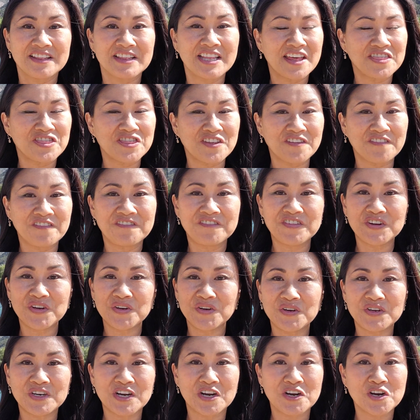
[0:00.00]
get the
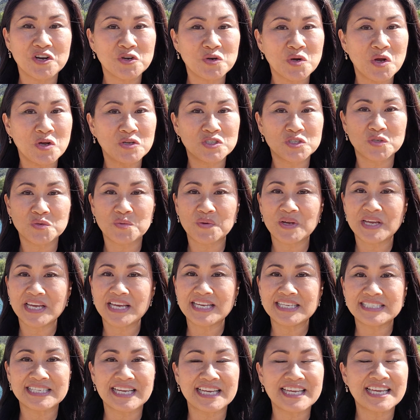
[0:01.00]
food and
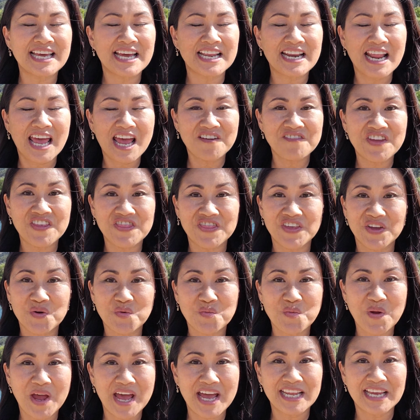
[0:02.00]
groceries and get
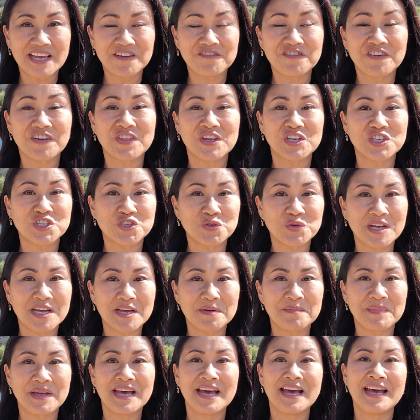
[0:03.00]
everything ready for the
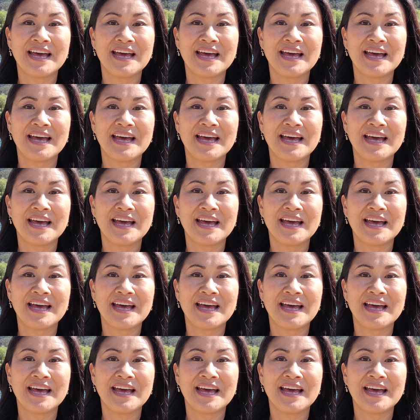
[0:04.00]
trip.